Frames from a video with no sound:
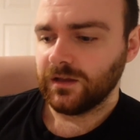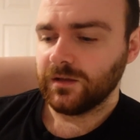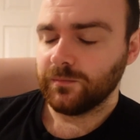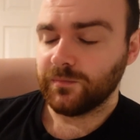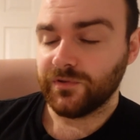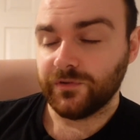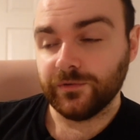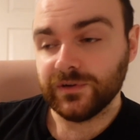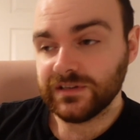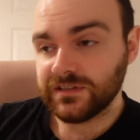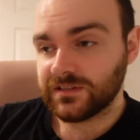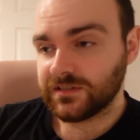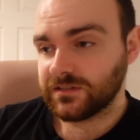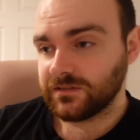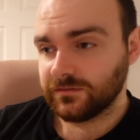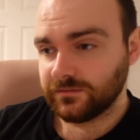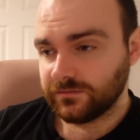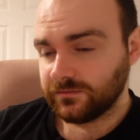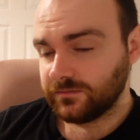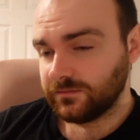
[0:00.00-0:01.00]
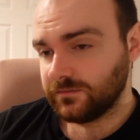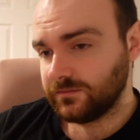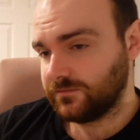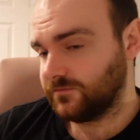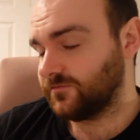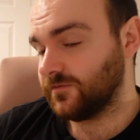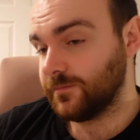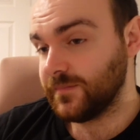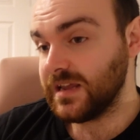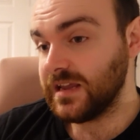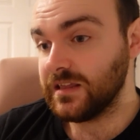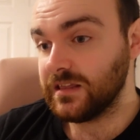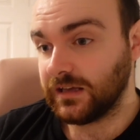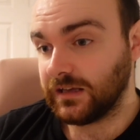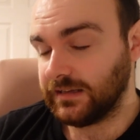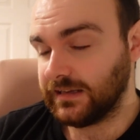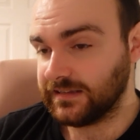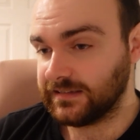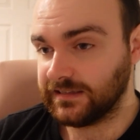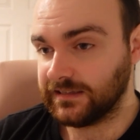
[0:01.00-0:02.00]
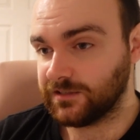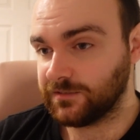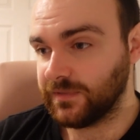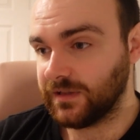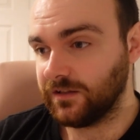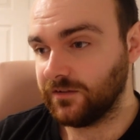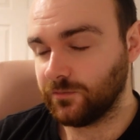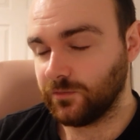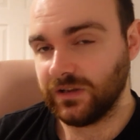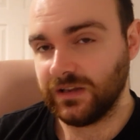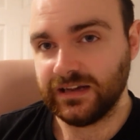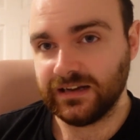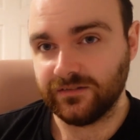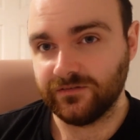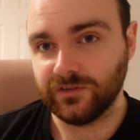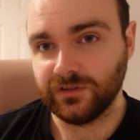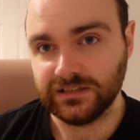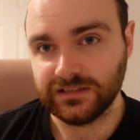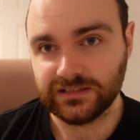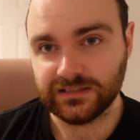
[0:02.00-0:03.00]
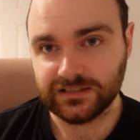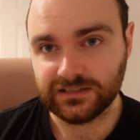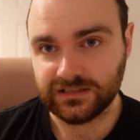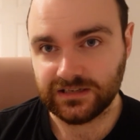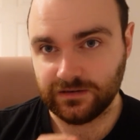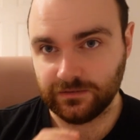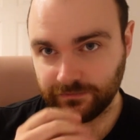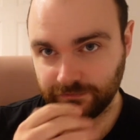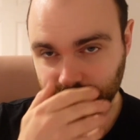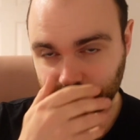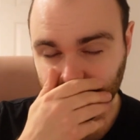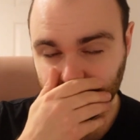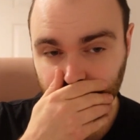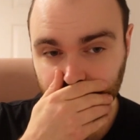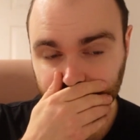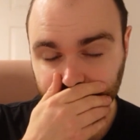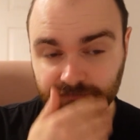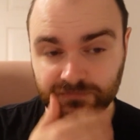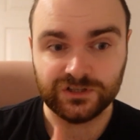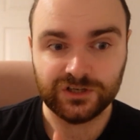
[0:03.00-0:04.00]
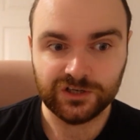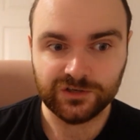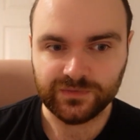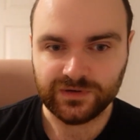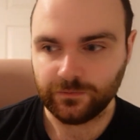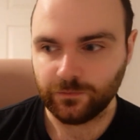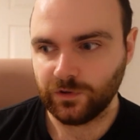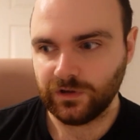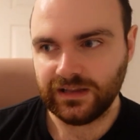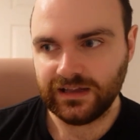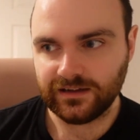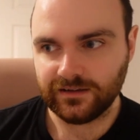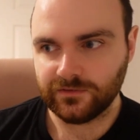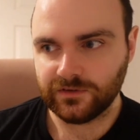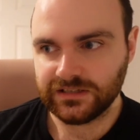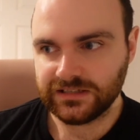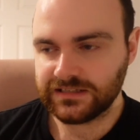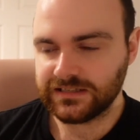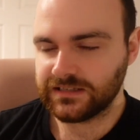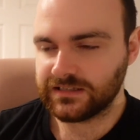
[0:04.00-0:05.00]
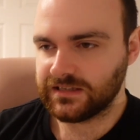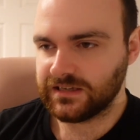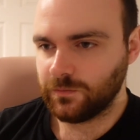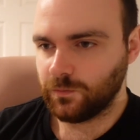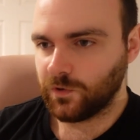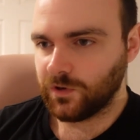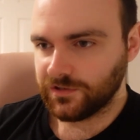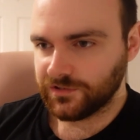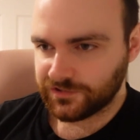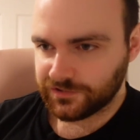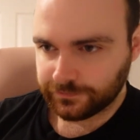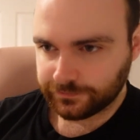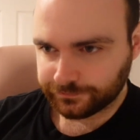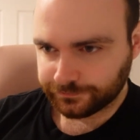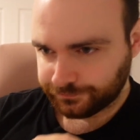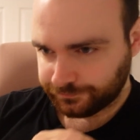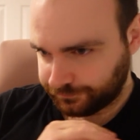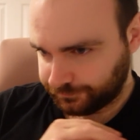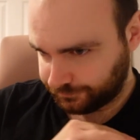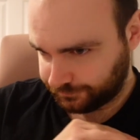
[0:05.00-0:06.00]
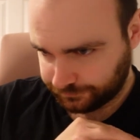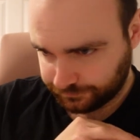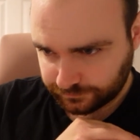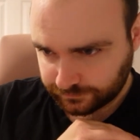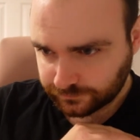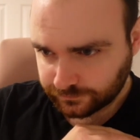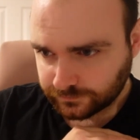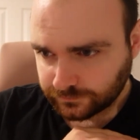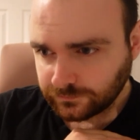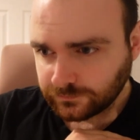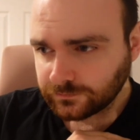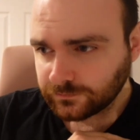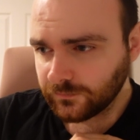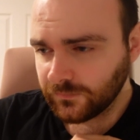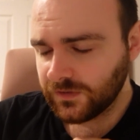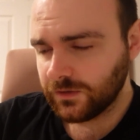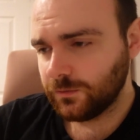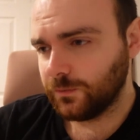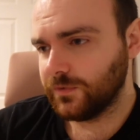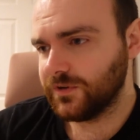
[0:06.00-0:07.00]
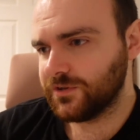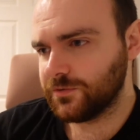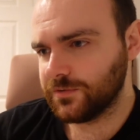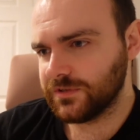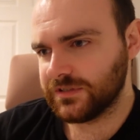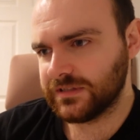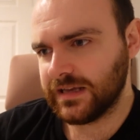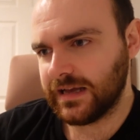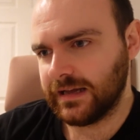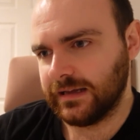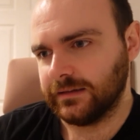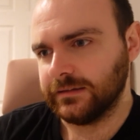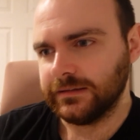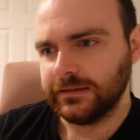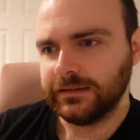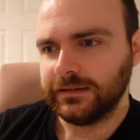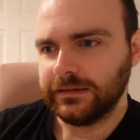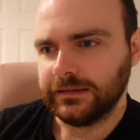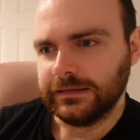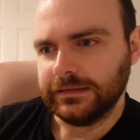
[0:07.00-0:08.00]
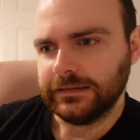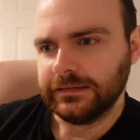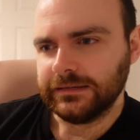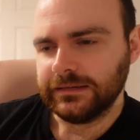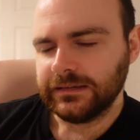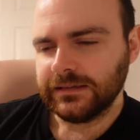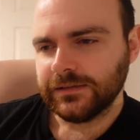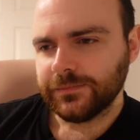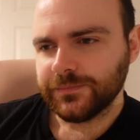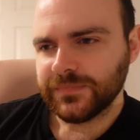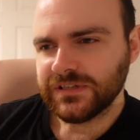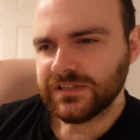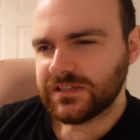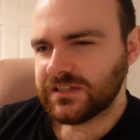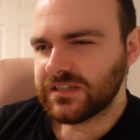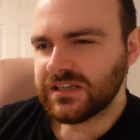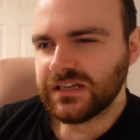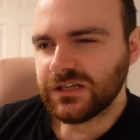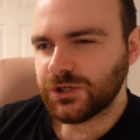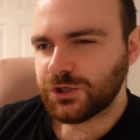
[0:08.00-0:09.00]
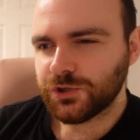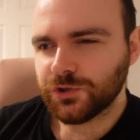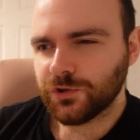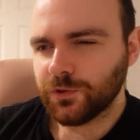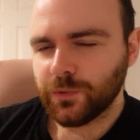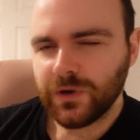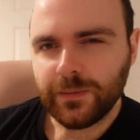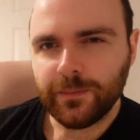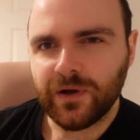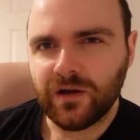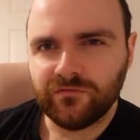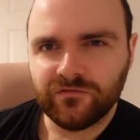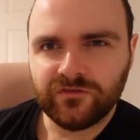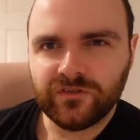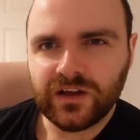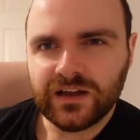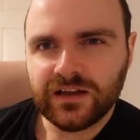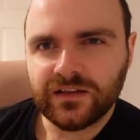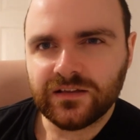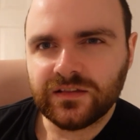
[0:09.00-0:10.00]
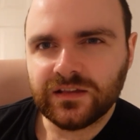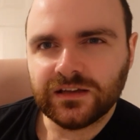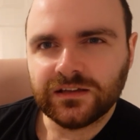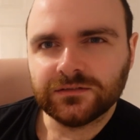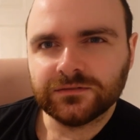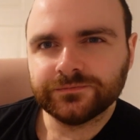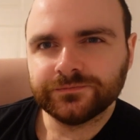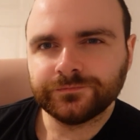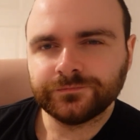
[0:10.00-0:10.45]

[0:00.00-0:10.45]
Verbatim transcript: But there is, for me, the classic smell of what Lagavulin 16, excuse me, what Lagavulin 16 was, which was that seashorey bonfire thing.